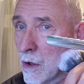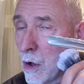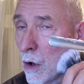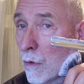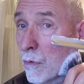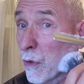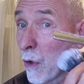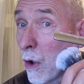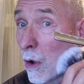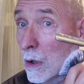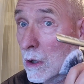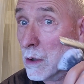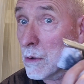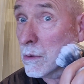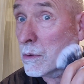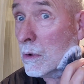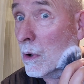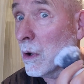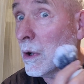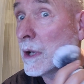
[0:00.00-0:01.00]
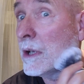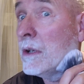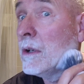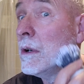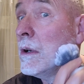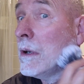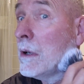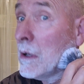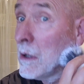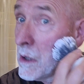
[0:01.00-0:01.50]
of the hollow grind,
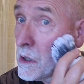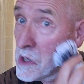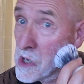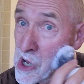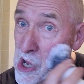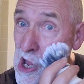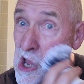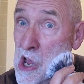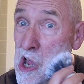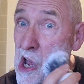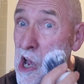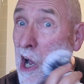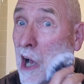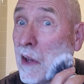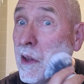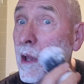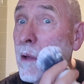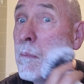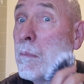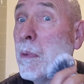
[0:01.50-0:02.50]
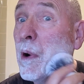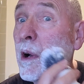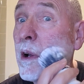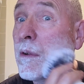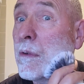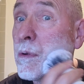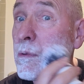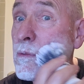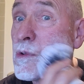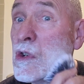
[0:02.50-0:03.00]
and then buying
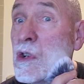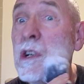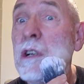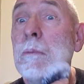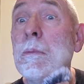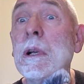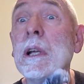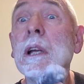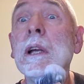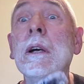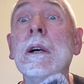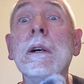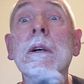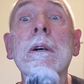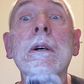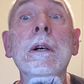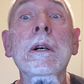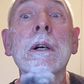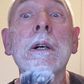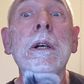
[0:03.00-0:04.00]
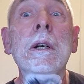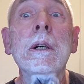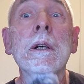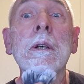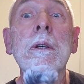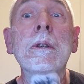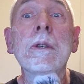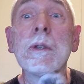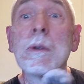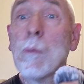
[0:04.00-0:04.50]
from Germany
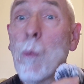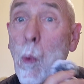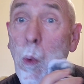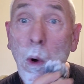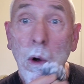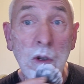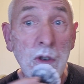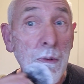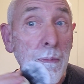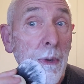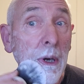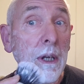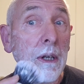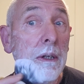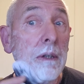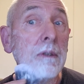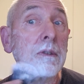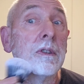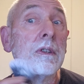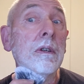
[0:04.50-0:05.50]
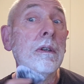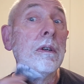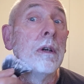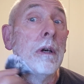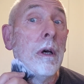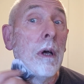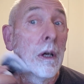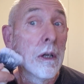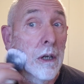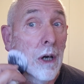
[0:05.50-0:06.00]
some watchmakers
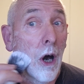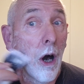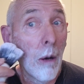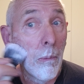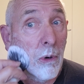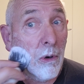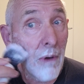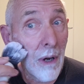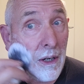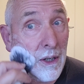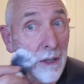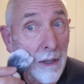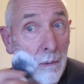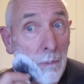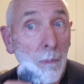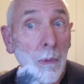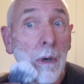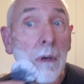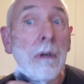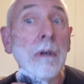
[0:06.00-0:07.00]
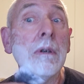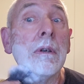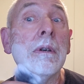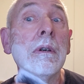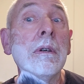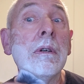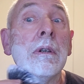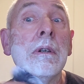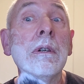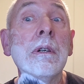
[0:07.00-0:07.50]
carborundum,
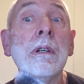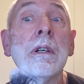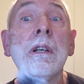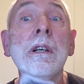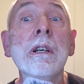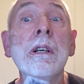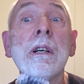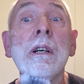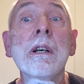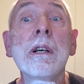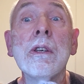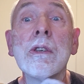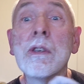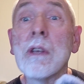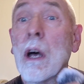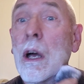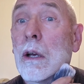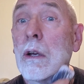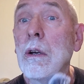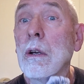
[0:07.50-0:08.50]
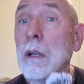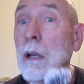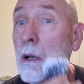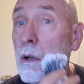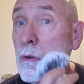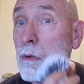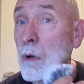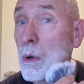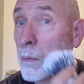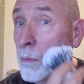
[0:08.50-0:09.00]
so I could go
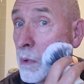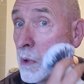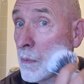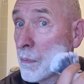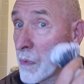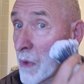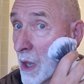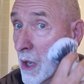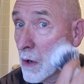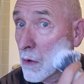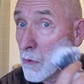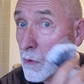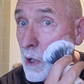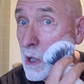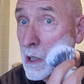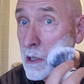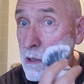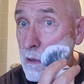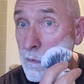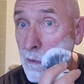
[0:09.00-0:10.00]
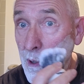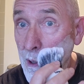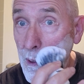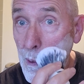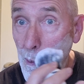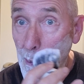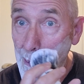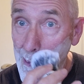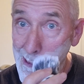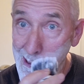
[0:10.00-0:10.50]
from relatively
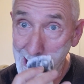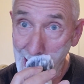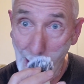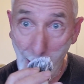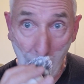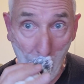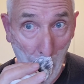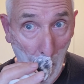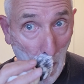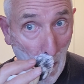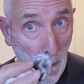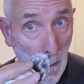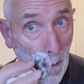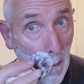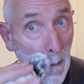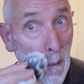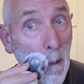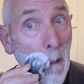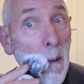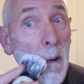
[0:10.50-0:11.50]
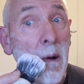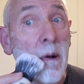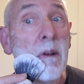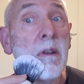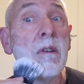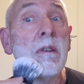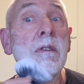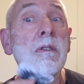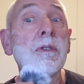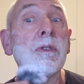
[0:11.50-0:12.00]
coarse
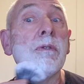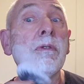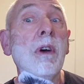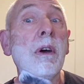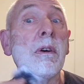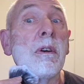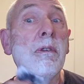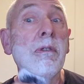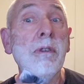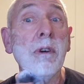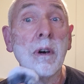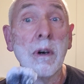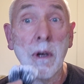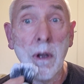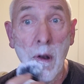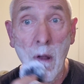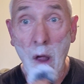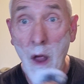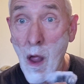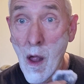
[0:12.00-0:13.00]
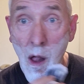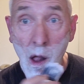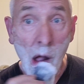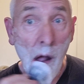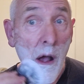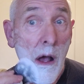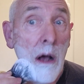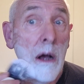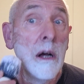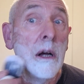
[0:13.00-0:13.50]
to very fine
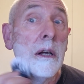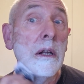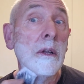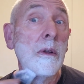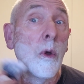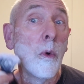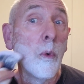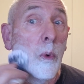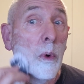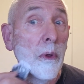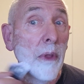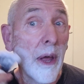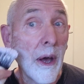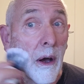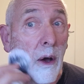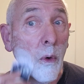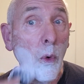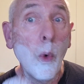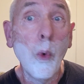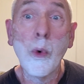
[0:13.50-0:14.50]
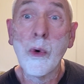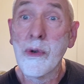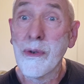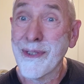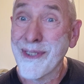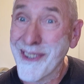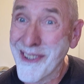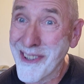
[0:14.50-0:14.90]
without altering the